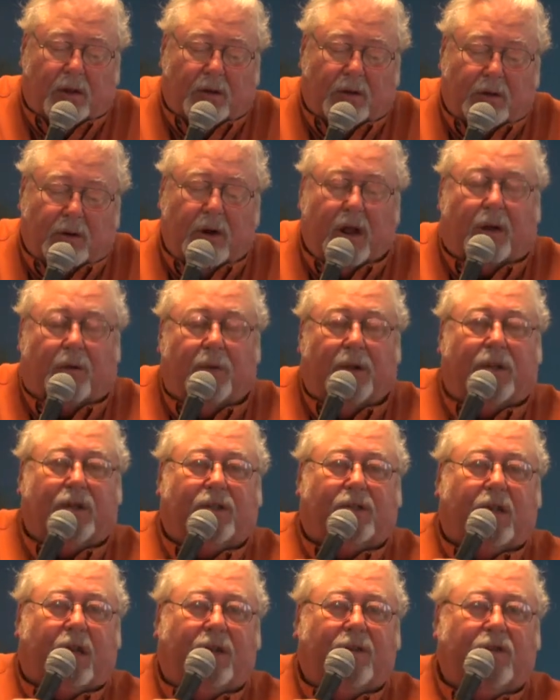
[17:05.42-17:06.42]
you're not really
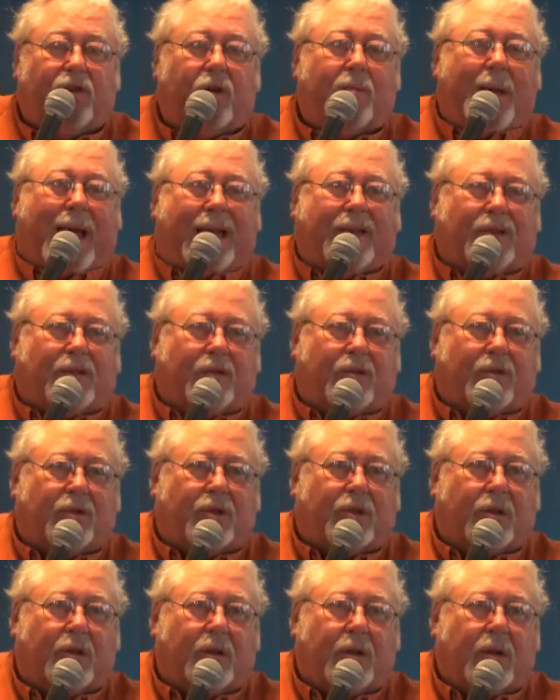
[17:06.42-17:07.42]
sons, you're
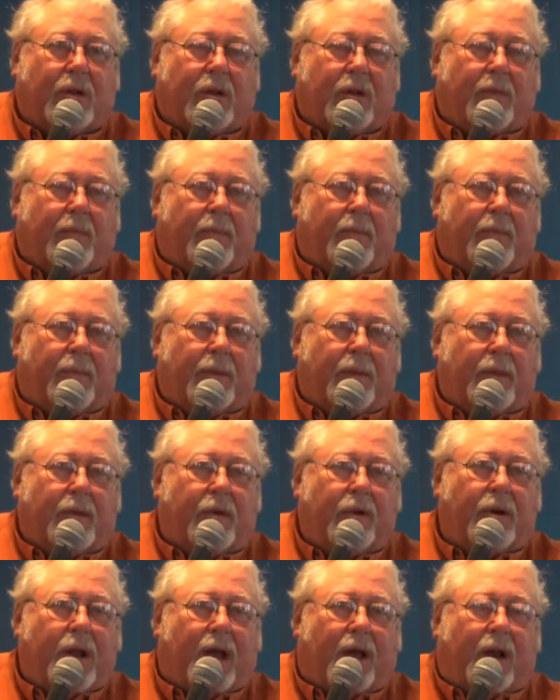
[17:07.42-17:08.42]
bastards.
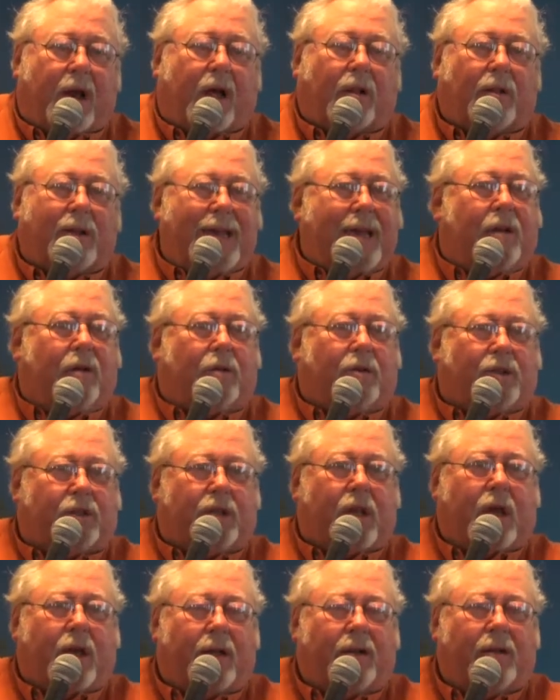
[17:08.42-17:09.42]
You're not a legal
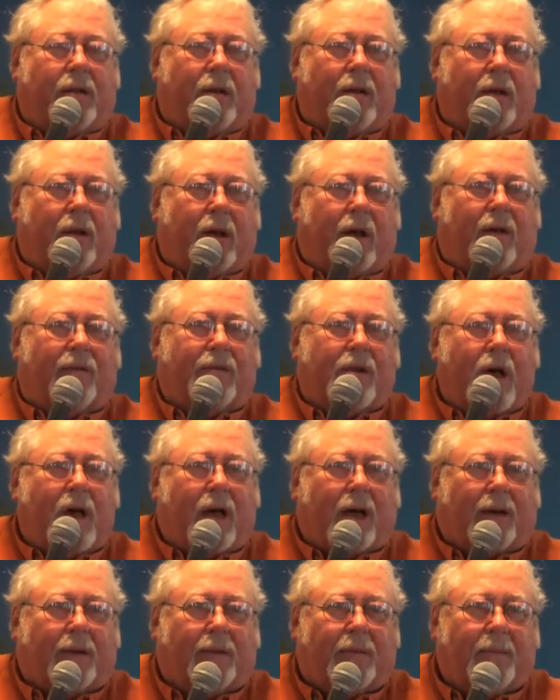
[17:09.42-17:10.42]
son of
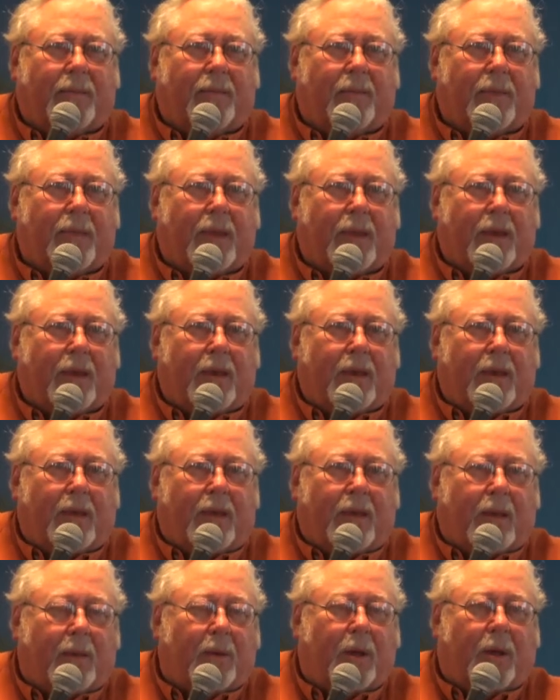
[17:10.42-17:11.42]
God.
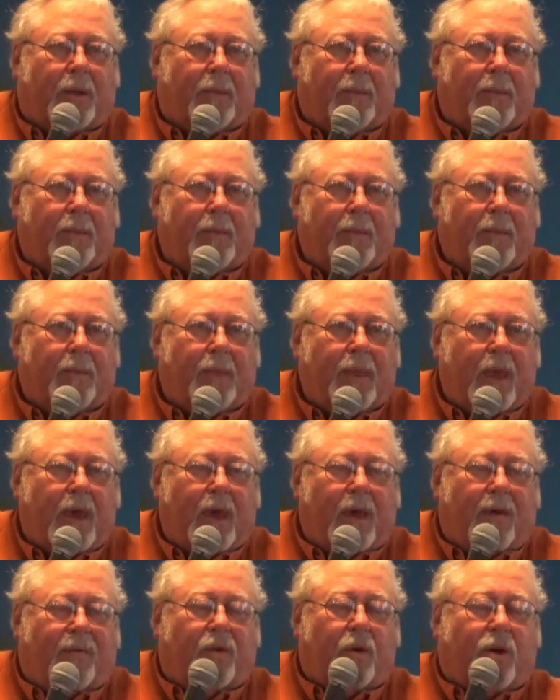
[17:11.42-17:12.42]
Come on.
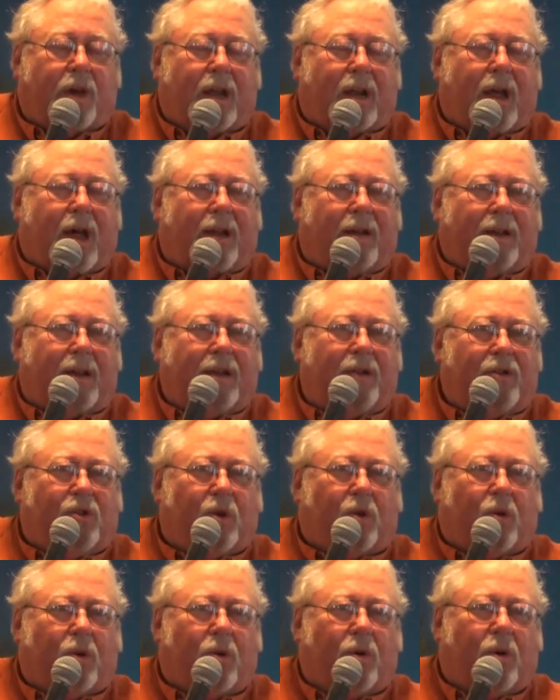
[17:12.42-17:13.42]
If you cannot
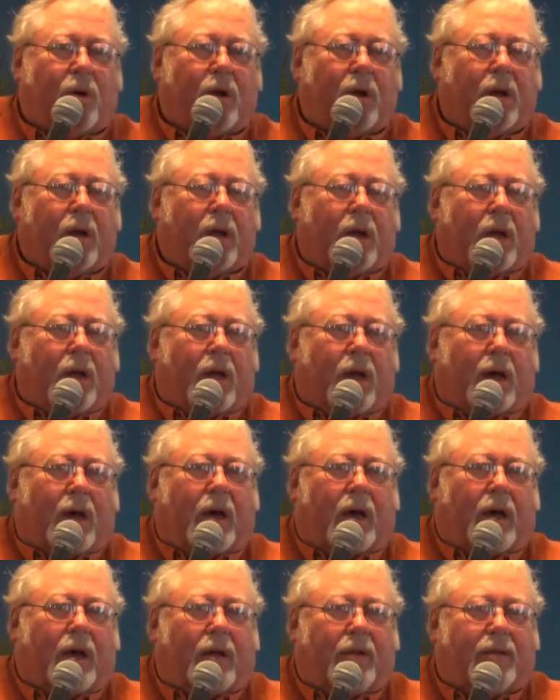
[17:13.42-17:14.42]
endure
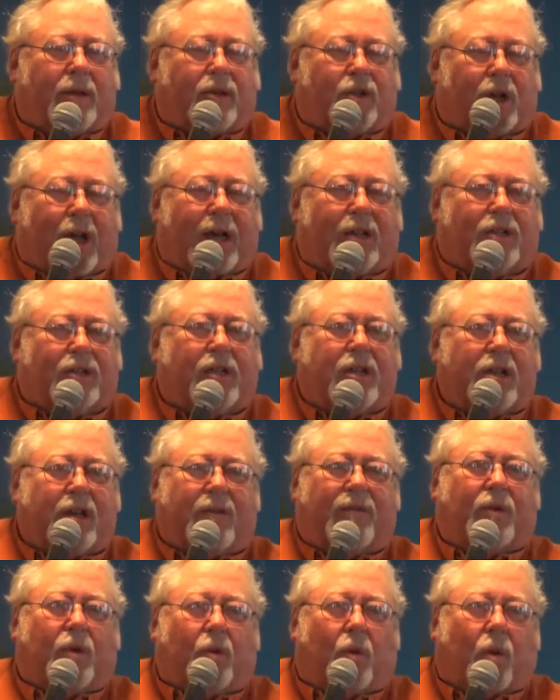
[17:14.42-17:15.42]
uh, the chastening
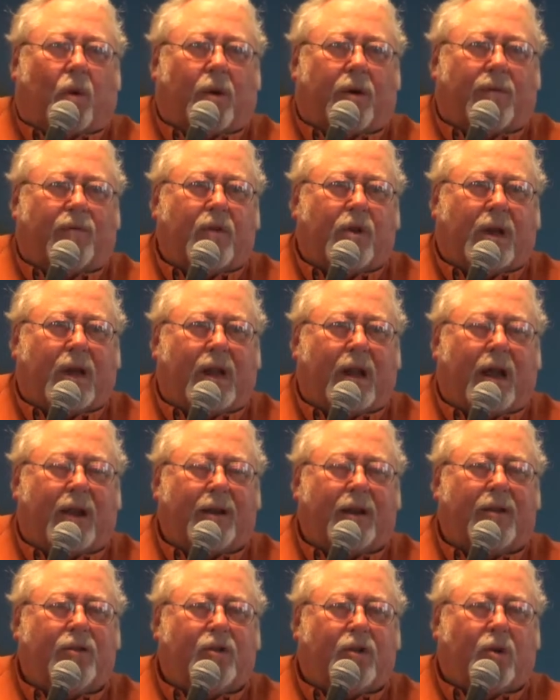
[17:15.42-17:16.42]
of the Lord, if you
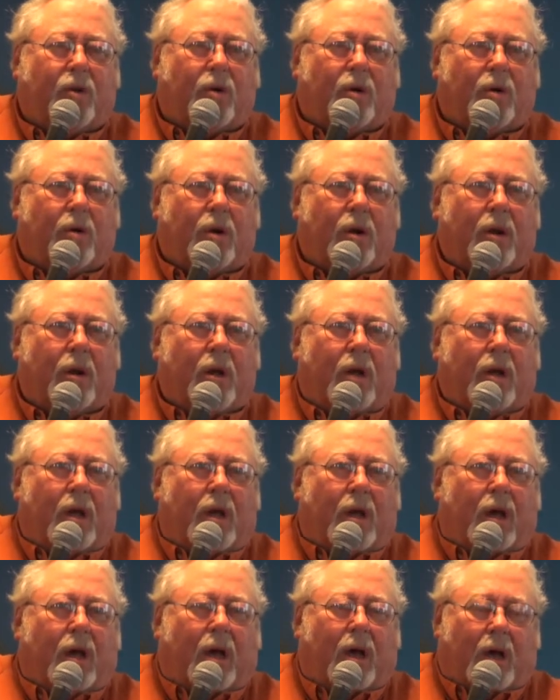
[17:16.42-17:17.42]
cannot endure
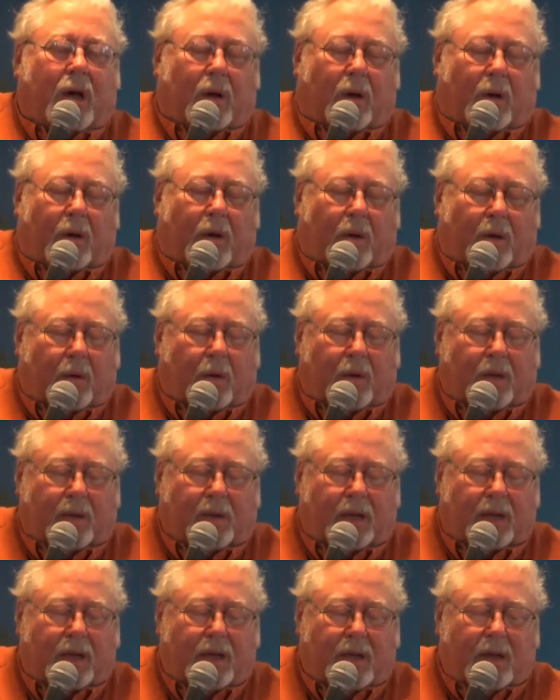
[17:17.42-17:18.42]
uh,
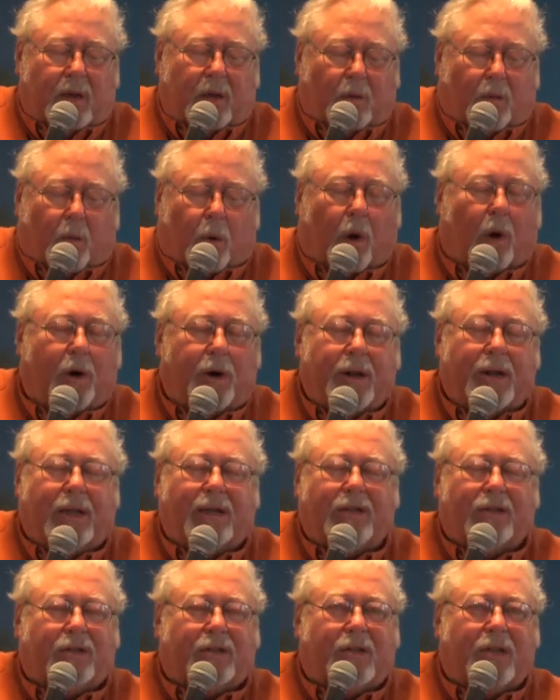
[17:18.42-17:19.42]
the
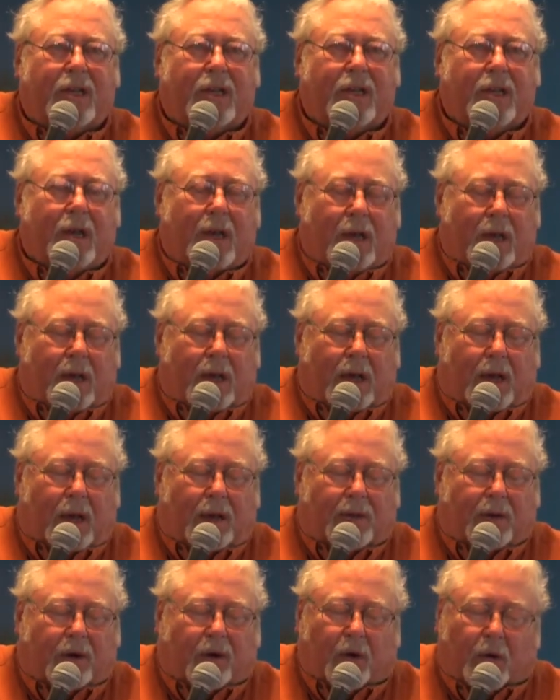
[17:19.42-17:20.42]
warnings, the,
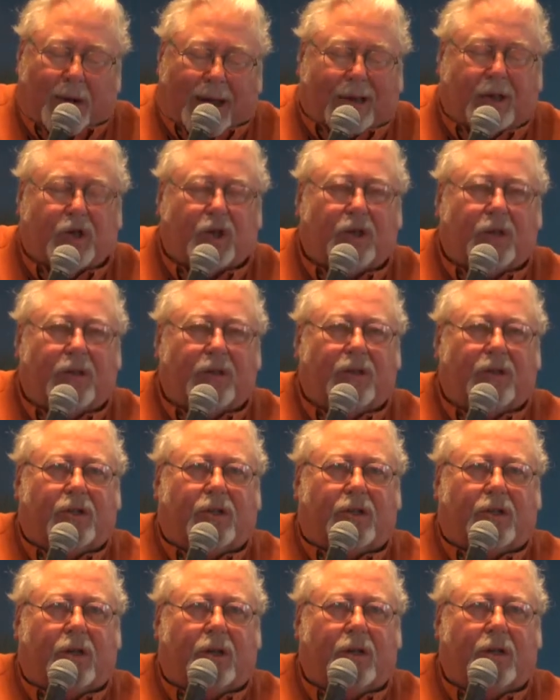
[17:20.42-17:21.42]
uh, the
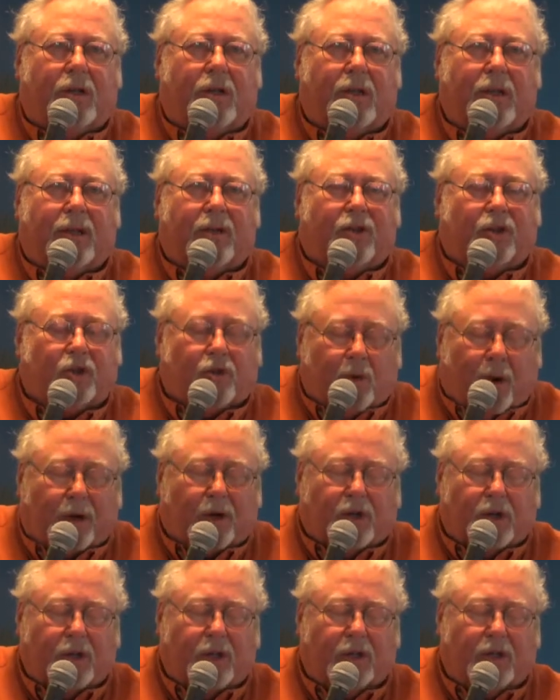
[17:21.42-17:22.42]
corrections, the
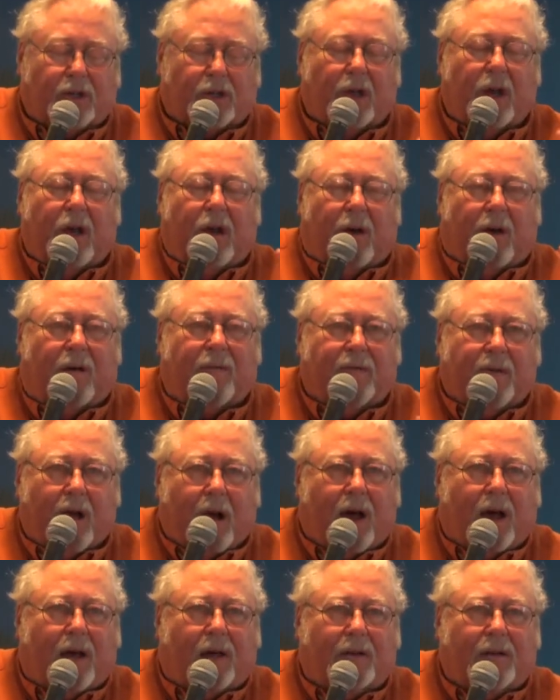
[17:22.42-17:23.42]
instructions of
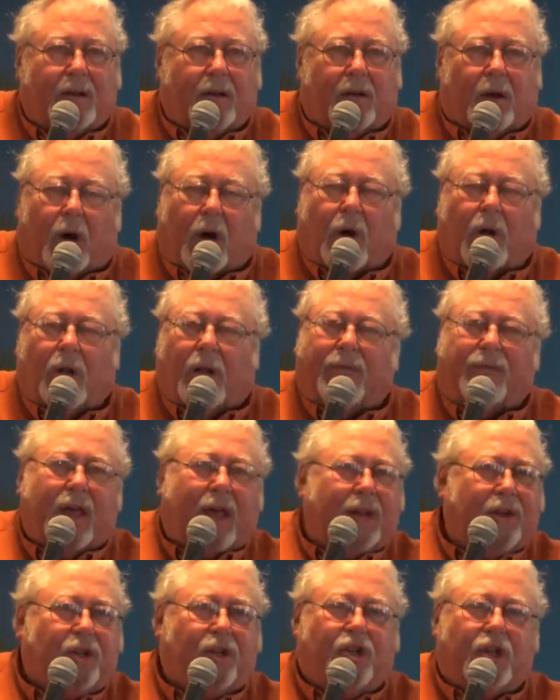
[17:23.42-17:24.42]
God, all of
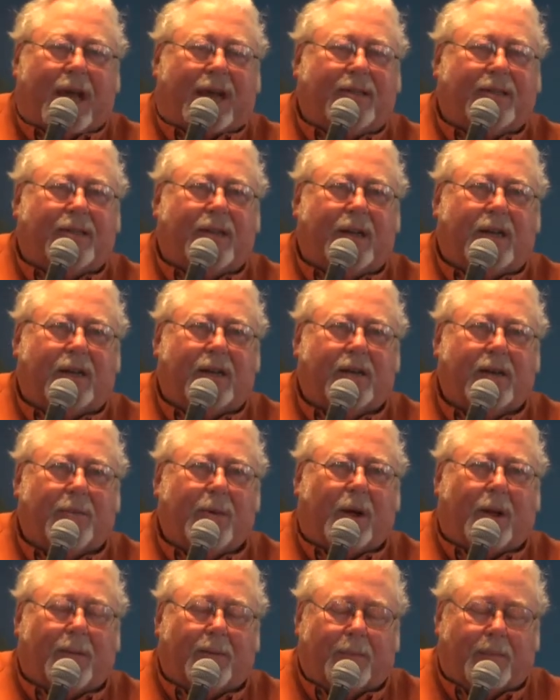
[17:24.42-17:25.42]
that is chastening. Come
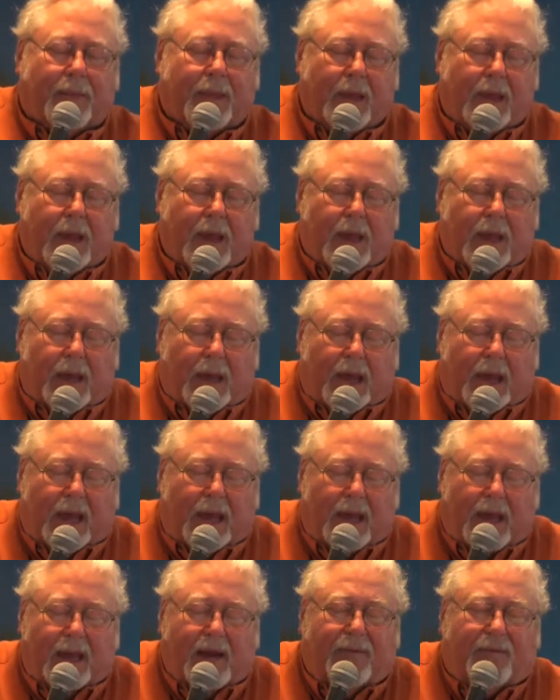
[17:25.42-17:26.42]
on.
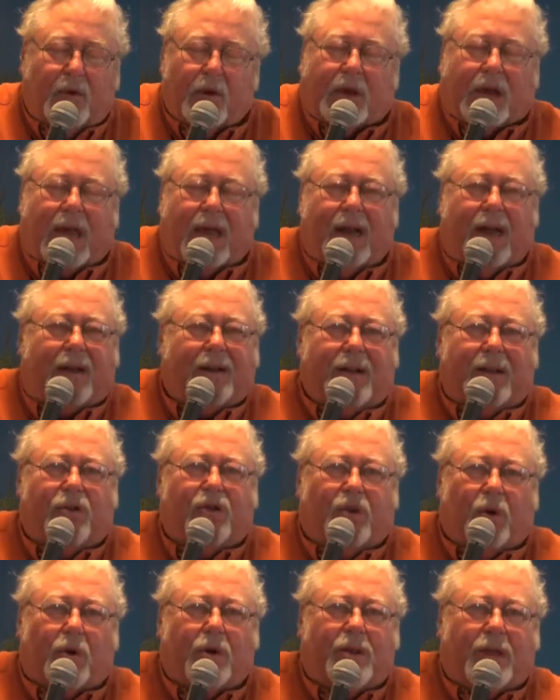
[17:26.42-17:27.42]
And, and if you cannot
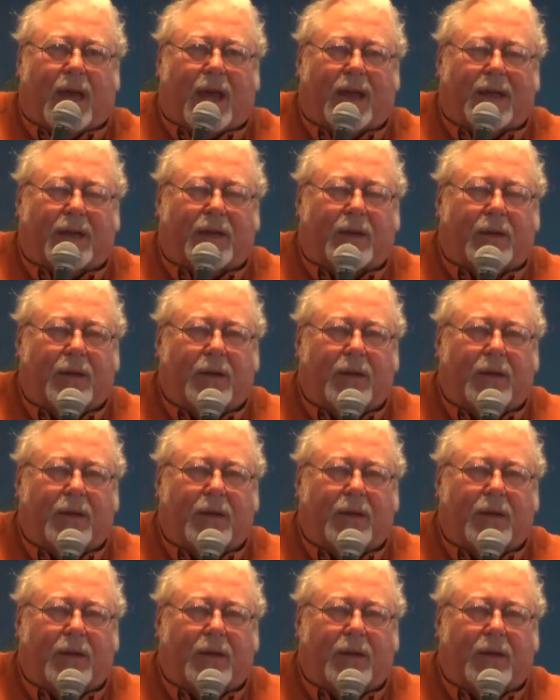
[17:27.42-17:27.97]
endure that,